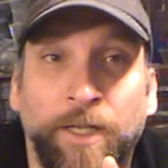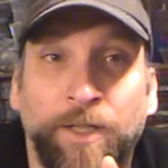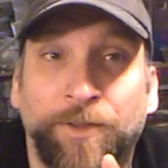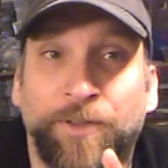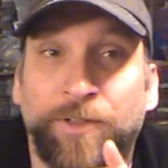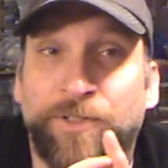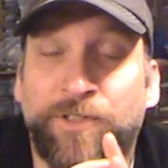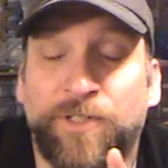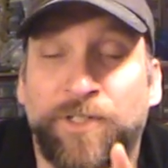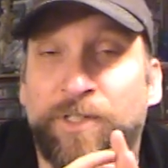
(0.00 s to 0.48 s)

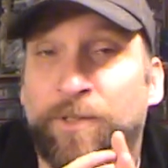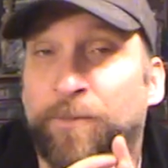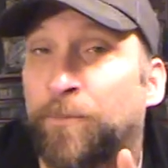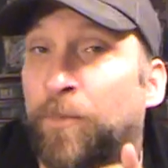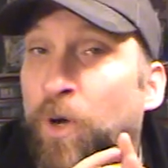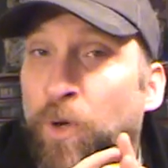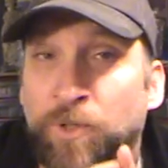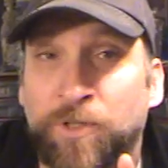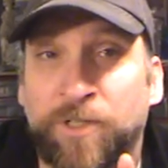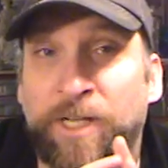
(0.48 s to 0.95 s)
This is the
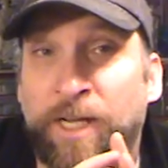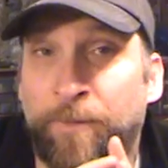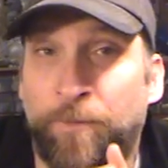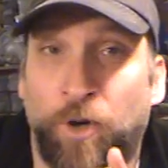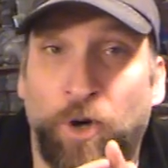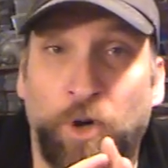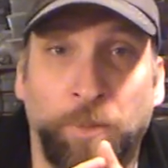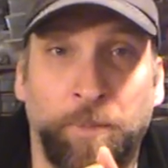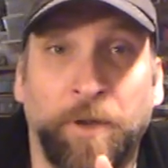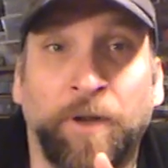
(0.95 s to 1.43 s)
most
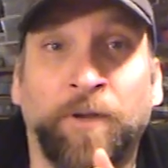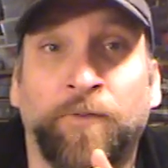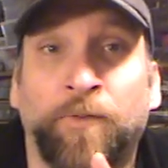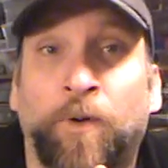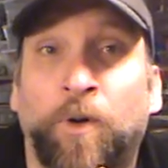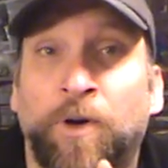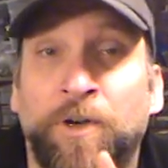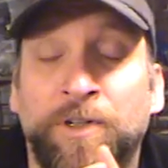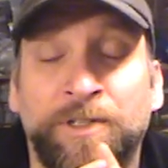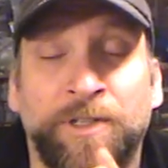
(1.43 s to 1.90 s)
I'm hoping
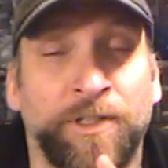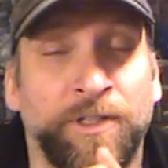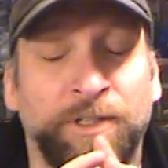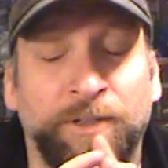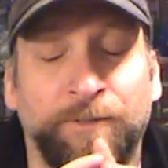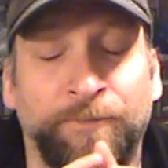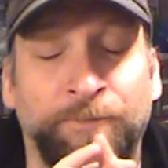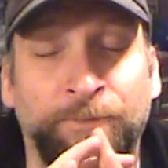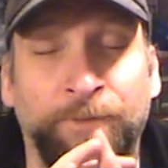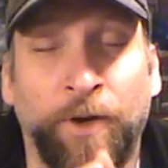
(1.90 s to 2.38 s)
for, is
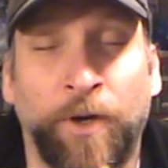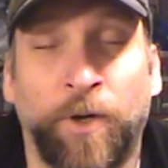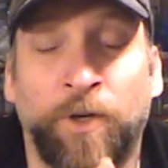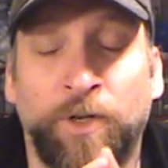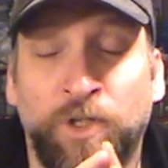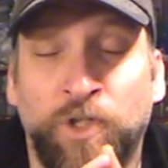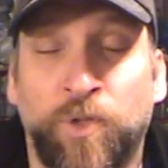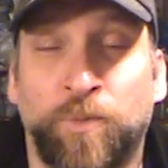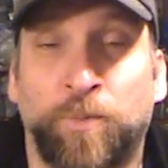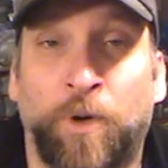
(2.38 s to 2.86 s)
just a
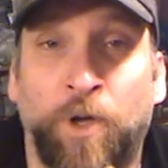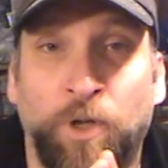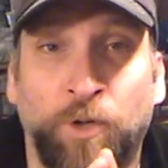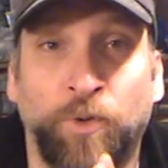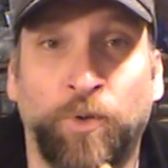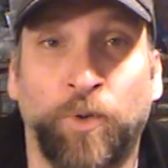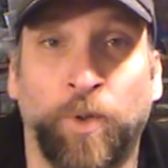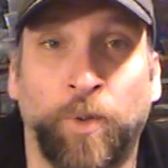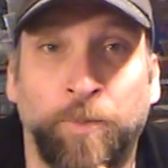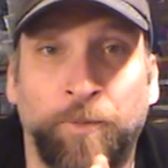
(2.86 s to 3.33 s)
very small
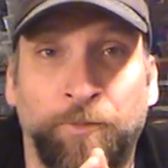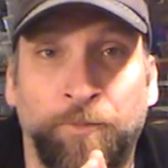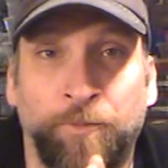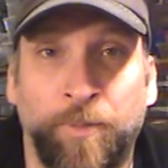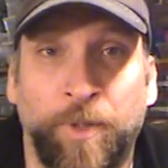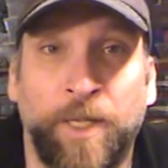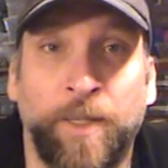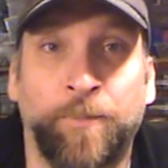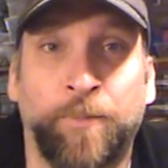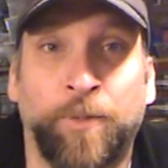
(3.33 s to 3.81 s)
group of
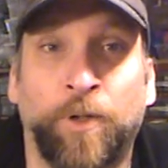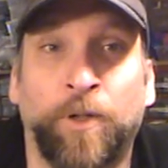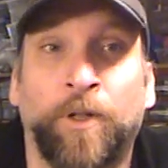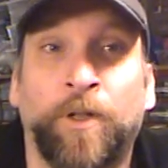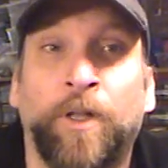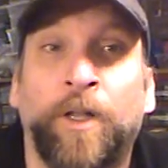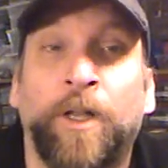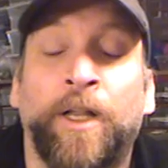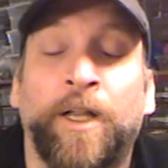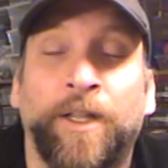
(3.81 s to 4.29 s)
people